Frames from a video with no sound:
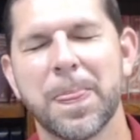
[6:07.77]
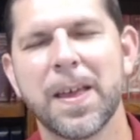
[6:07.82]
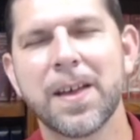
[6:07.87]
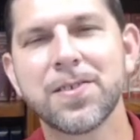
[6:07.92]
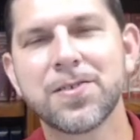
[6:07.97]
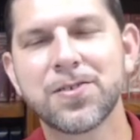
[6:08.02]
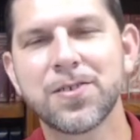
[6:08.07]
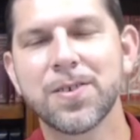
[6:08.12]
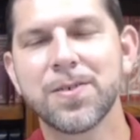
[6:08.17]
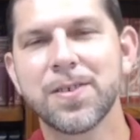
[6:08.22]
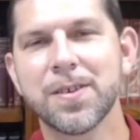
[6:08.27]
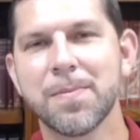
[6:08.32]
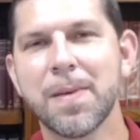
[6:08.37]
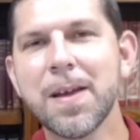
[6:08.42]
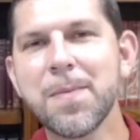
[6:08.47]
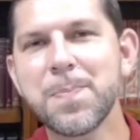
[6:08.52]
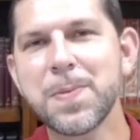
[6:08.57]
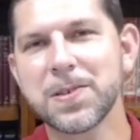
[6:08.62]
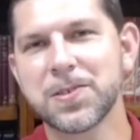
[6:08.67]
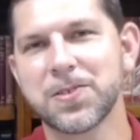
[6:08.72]
And so there
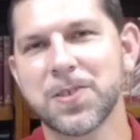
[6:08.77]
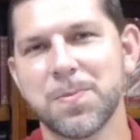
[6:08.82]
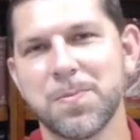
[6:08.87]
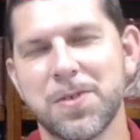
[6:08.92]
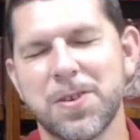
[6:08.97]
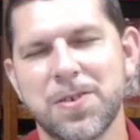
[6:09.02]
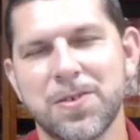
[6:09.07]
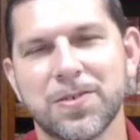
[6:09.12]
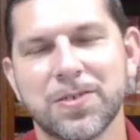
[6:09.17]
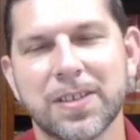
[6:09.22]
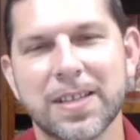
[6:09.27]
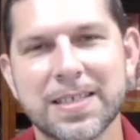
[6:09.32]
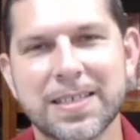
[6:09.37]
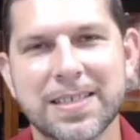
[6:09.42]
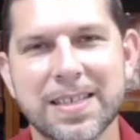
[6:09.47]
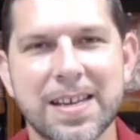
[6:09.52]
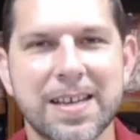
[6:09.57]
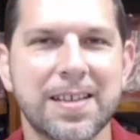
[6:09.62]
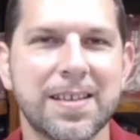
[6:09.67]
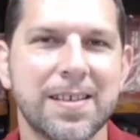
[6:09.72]
might be someone who's
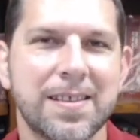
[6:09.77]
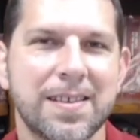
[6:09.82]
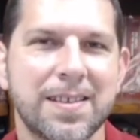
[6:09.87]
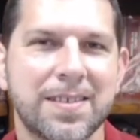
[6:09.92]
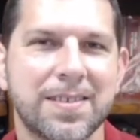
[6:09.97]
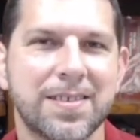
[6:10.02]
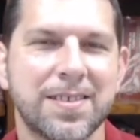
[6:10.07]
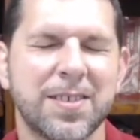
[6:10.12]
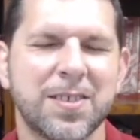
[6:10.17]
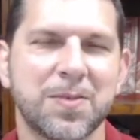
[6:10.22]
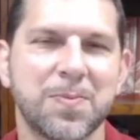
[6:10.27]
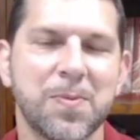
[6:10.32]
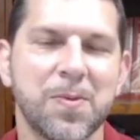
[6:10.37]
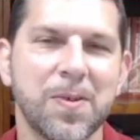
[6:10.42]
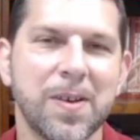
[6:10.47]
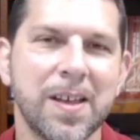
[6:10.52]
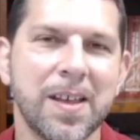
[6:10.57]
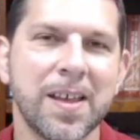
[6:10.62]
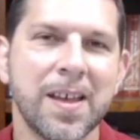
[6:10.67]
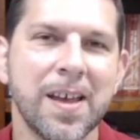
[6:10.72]
listening to this
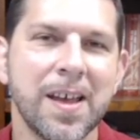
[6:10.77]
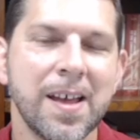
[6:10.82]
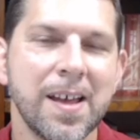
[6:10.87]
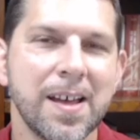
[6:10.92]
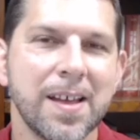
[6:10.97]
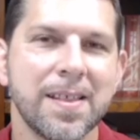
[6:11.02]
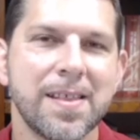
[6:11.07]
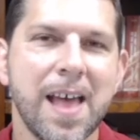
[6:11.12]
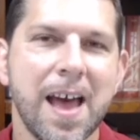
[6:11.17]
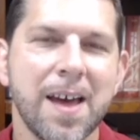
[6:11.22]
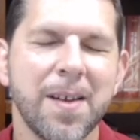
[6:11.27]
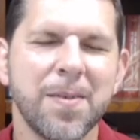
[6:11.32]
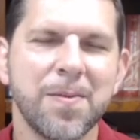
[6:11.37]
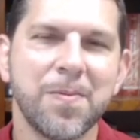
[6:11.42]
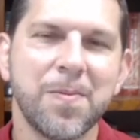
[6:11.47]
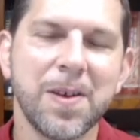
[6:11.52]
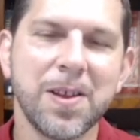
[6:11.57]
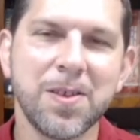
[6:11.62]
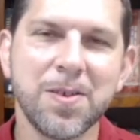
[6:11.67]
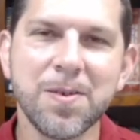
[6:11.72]
morning that
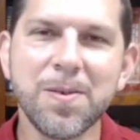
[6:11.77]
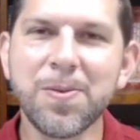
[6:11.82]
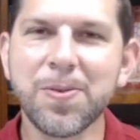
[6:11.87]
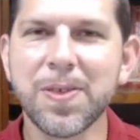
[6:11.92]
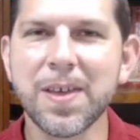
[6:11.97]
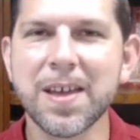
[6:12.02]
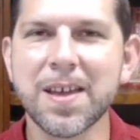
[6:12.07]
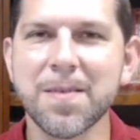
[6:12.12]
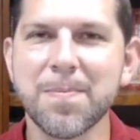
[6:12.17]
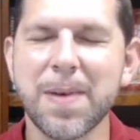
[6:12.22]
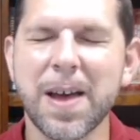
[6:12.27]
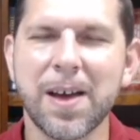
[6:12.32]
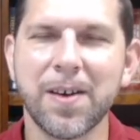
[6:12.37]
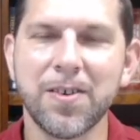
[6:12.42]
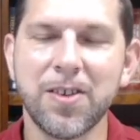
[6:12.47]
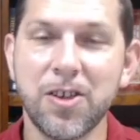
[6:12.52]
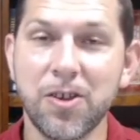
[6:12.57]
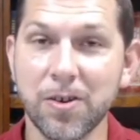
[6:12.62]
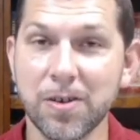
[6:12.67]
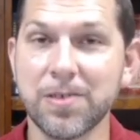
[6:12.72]
when you think
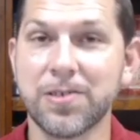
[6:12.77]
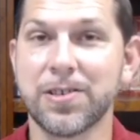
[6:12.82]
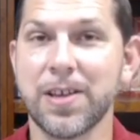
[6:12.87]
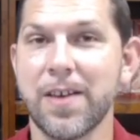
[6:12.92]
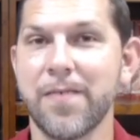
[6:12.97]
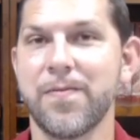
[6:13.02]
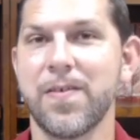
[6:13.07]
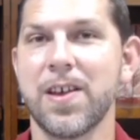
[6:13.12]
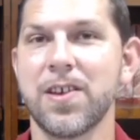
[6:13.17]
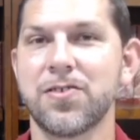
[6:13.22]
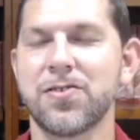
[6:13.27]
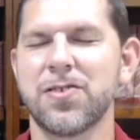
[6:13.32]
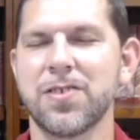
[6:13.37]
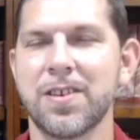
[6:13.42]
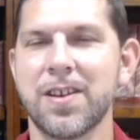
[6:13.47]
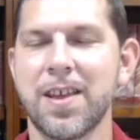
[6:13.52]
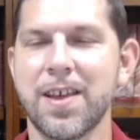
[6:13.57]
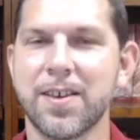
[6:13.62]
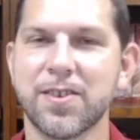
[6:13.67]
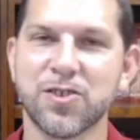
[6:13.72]
about your
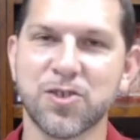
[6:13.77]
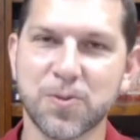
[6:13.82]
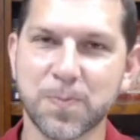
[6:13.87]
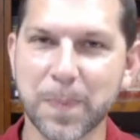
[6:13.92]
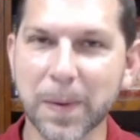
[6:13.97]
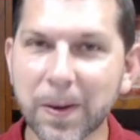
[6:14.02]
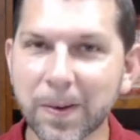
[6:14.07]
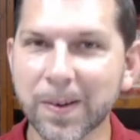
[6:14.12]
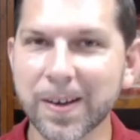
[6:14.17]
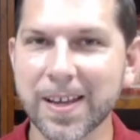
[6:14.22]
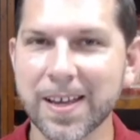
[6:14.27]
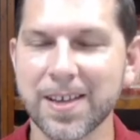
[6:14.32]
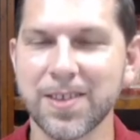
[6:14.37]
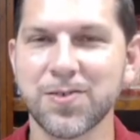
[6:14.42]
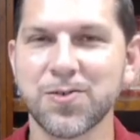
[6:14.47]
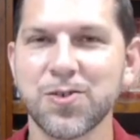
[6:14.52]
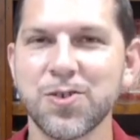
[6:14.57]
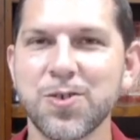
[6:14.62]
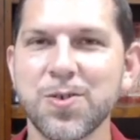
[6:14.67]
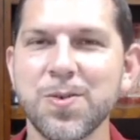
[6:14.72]
salvation
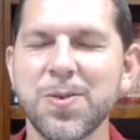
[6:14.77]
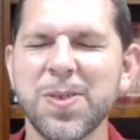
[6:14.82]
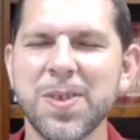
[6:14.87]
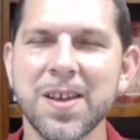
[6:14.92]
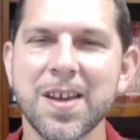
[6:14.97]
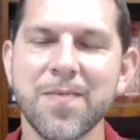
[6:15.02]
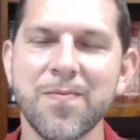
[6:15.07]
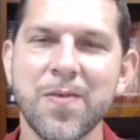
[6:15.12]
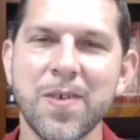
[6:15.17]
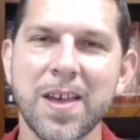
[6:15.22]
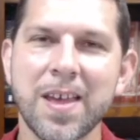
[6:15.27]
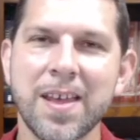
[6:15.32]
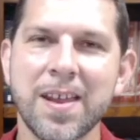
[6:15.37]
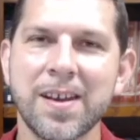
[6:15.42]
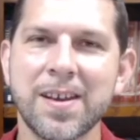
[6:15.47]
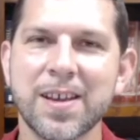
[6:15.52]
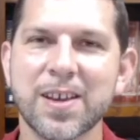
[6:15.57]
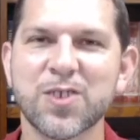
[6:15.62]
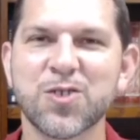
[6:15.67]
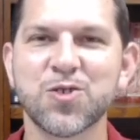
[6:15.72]
experience, you think of it in
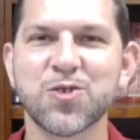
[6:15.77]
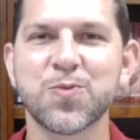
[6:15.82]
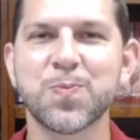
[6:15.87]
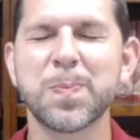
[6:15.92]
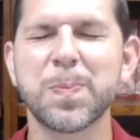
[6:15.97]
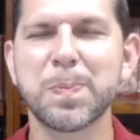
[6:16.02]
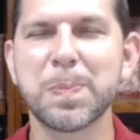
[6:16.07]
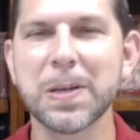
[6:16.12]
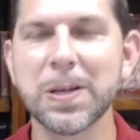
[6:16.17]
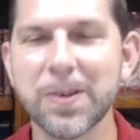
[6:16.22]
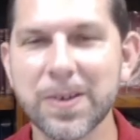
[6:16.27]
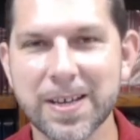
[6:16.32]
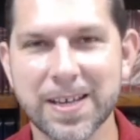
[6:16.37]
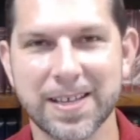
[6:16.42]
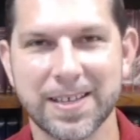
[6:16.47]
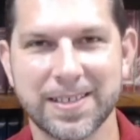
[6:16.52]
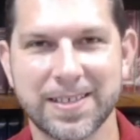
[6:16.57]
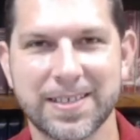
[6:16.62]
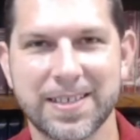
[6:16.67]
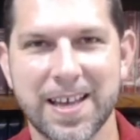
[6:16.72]
an
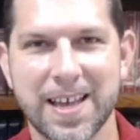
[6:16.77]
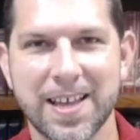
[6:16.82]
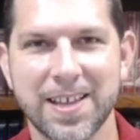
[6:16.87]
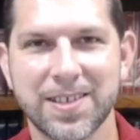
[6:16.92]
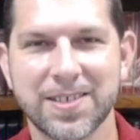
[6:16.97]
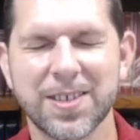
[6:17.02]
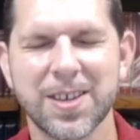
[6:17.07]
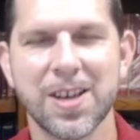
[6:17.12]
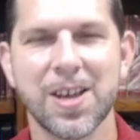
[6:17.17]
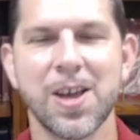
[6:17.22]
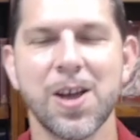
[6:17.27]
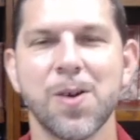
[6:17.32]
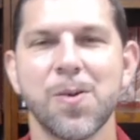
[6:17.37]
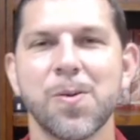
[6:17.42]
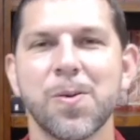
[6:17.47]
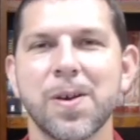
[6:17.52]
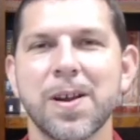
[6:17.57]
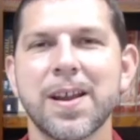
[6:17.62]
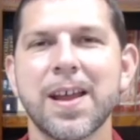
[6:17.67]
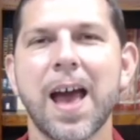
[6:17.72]
experience sense
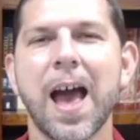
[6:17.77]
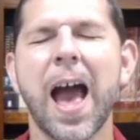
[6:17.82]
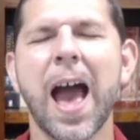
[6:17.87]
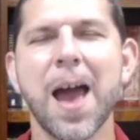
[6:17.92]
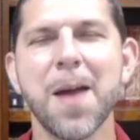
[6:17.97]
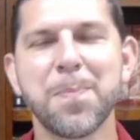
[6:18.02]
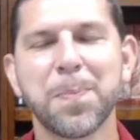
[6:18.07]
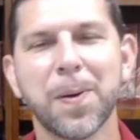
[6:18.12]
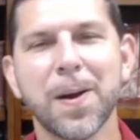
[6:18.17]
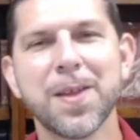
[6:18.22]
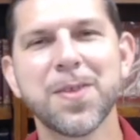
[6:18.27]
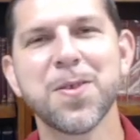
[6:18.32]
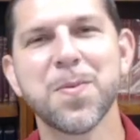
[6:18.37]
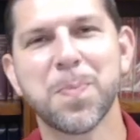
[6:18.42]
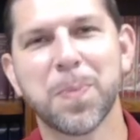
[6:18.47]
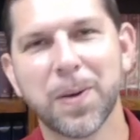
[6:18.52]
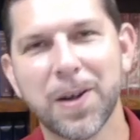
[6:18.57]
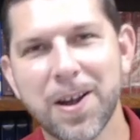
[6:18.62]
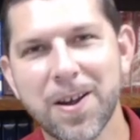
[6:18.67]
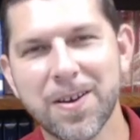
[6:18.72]
or in a I prayed the
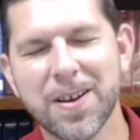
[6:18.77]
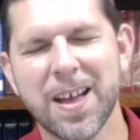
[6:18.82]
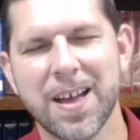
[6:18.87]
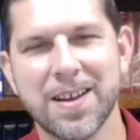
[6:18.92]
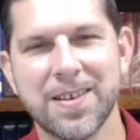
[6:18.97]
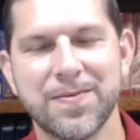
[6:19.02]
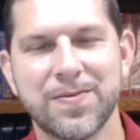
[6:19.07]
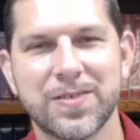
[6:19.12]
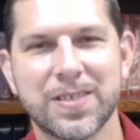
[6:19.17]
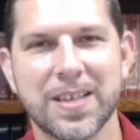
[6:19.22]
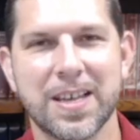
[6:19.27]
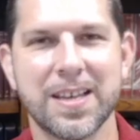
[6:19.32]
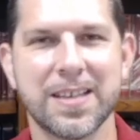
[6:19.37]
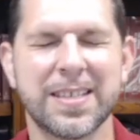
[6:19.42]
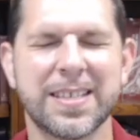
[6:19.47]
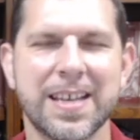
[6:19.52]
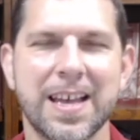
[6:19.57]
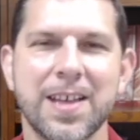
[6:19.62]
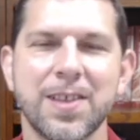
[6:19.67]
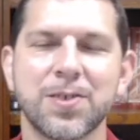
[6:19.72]
prayer kind of a
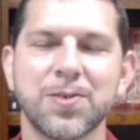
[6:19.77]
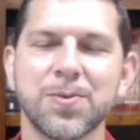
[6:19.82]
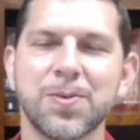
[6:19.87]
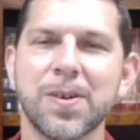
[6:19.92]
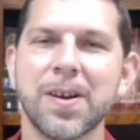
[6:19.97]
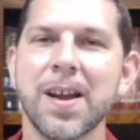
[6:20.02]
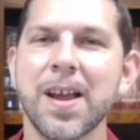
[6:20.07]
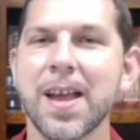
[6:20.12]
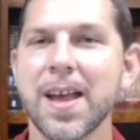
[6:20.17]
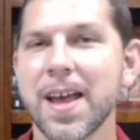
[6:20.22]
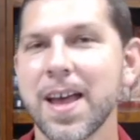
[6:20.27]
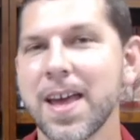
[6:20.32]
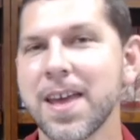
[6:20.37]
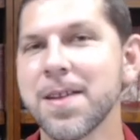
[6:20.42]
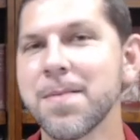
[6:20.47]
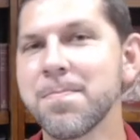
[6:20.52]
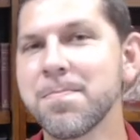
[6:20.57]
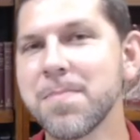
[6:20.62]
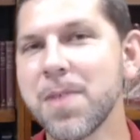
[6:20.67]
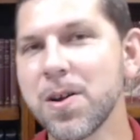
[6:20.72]
sense or an
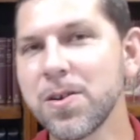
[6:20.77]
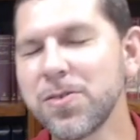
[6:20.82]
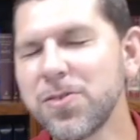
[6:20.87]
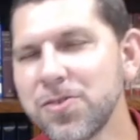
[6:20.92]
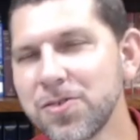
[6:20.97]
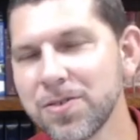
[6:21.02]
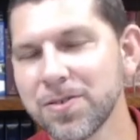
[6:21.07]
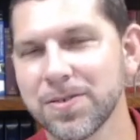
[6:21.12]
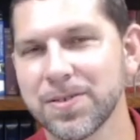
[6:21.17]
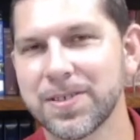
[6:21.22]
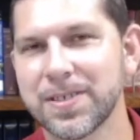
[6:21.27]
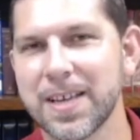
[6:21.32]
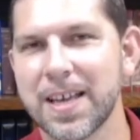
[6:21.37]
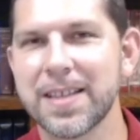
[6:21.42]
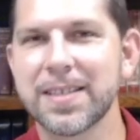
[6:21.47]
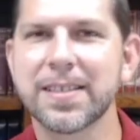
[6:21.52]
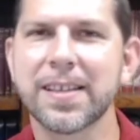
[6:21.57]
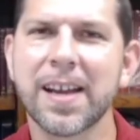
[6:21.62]
emotional sense.